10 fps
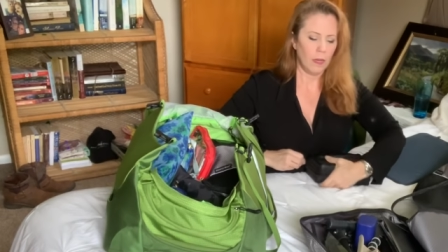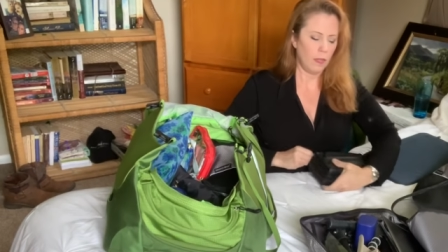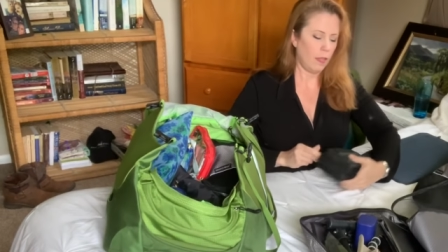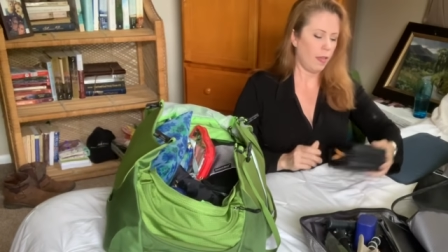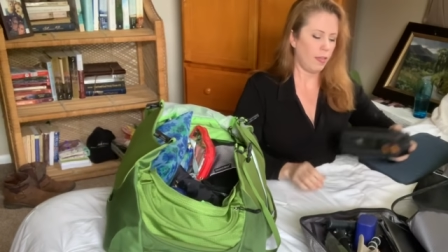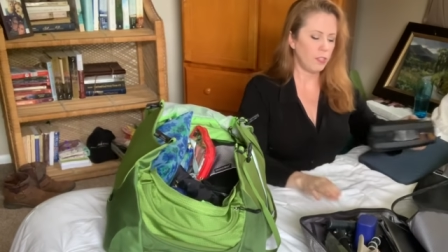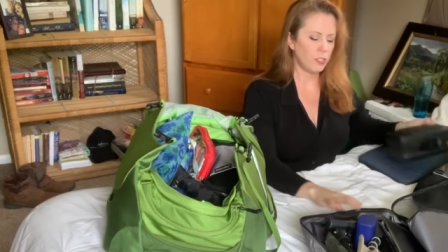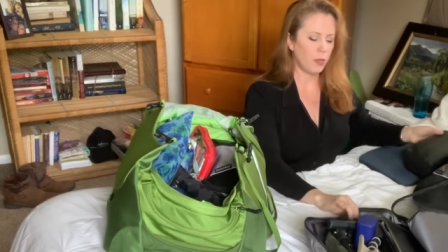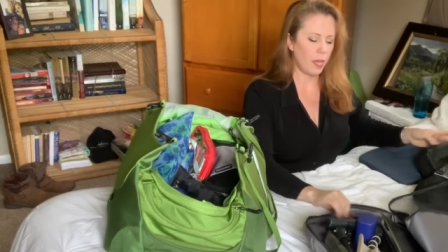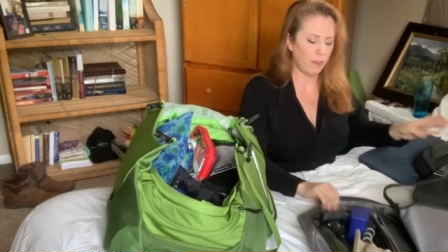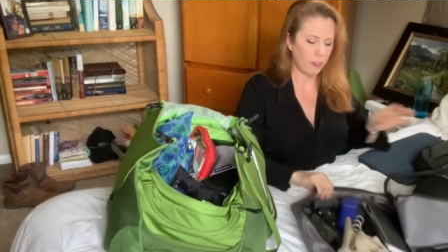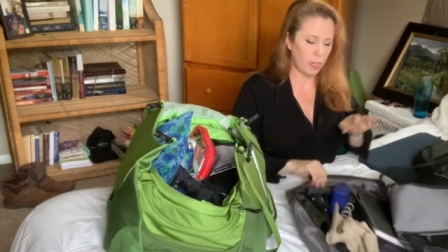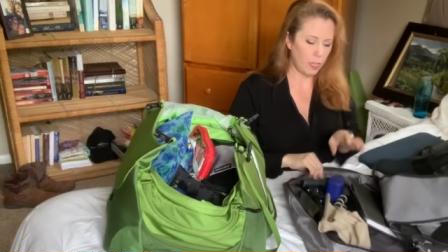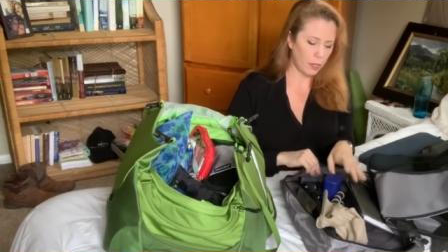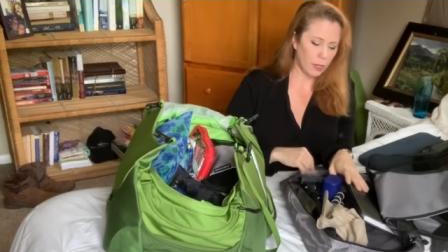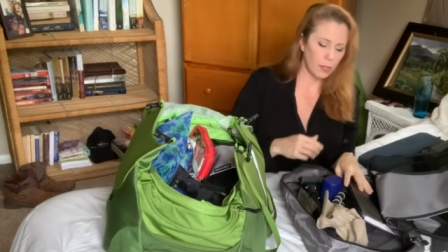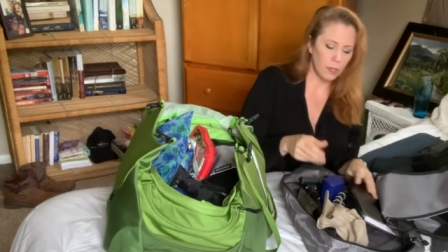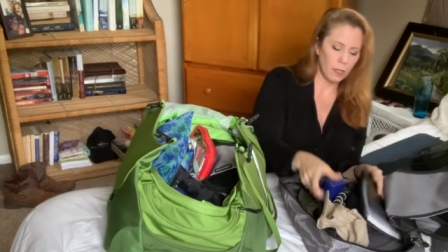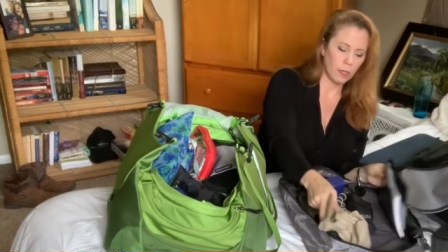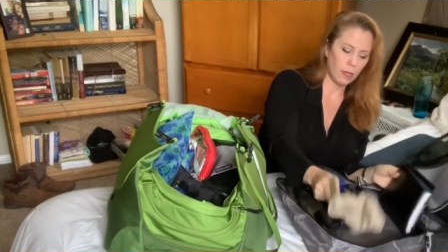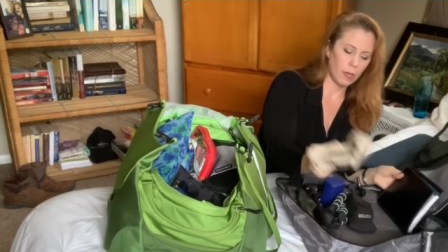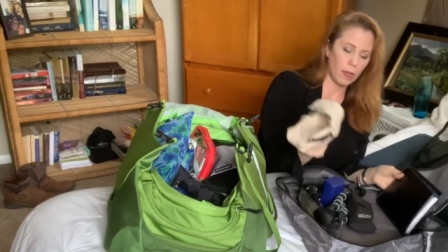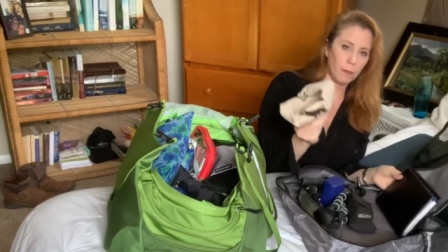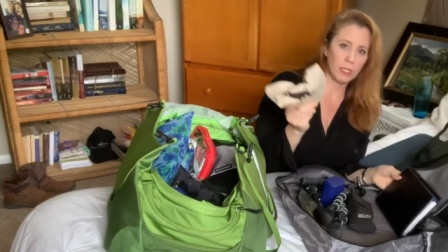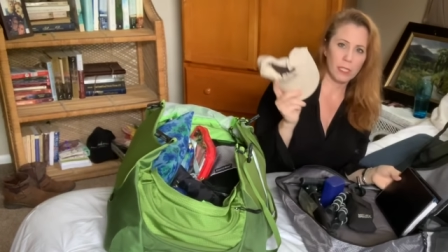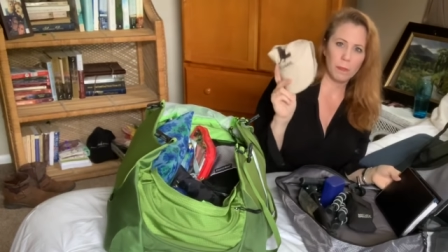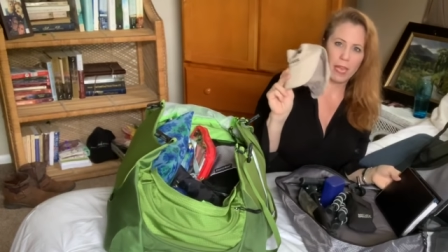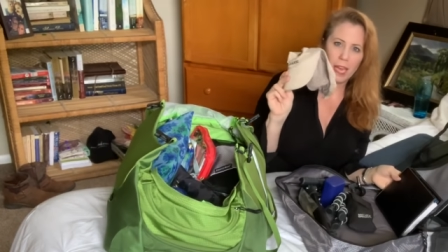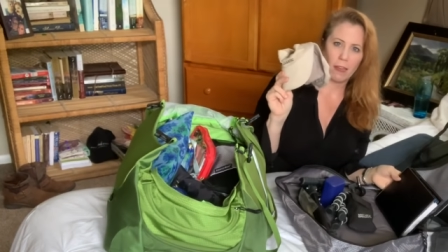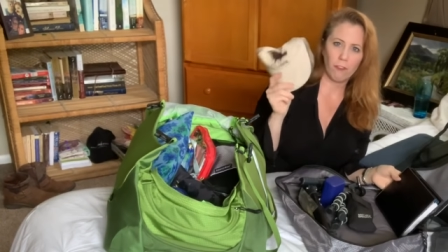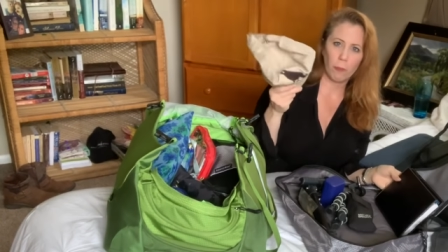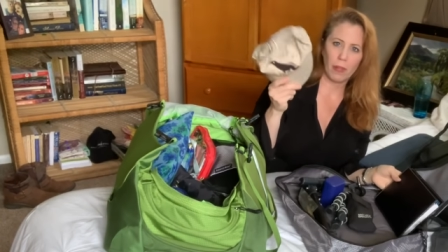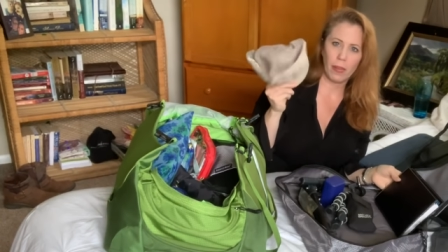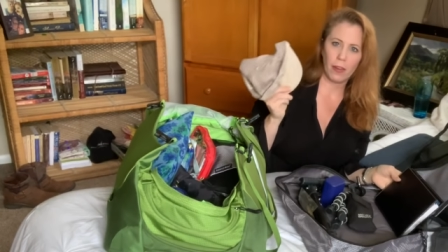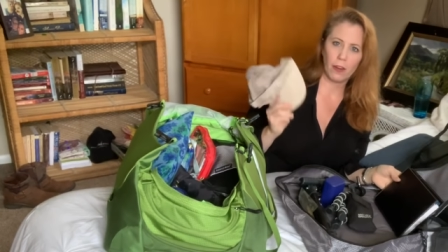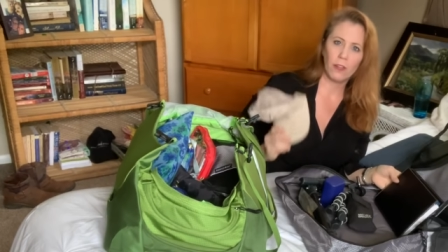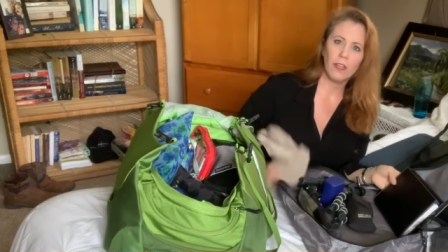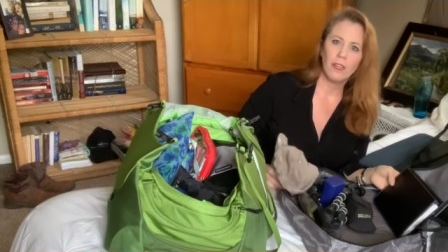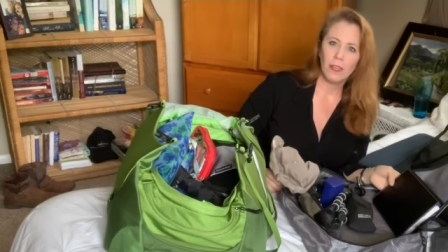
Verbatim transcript: And then I also have in here, um, this is my hat for plein air.